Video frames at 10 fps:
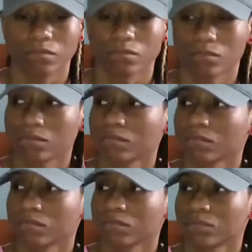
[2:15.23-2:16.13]

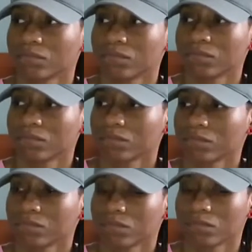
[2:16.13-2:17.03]

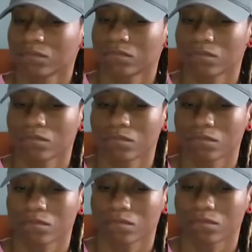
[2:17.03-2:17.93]

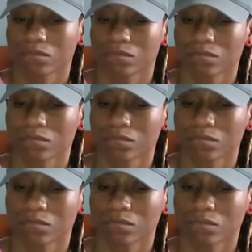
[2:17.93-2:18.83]

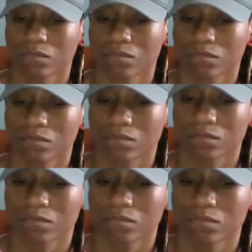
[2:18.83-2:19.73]

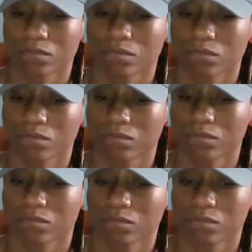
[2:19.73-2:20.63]

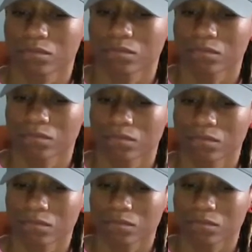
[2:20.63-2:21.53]

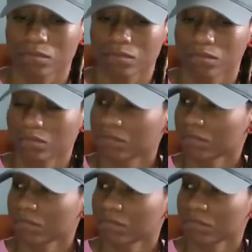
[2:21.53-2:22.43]

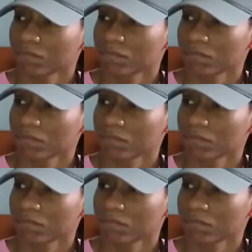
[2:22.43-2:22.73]
(silent)